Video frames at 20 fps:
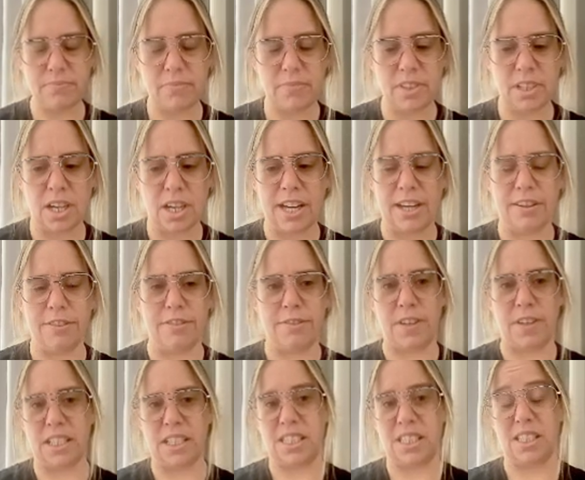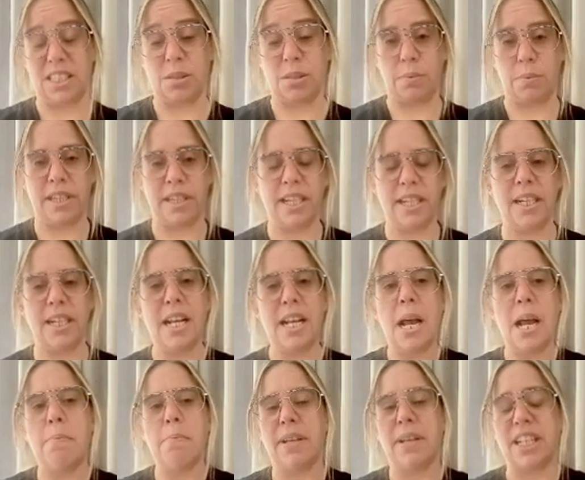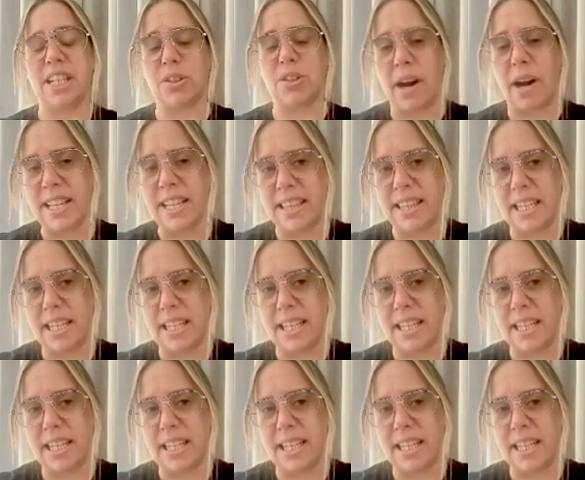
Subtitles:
kind of functions with it. But the great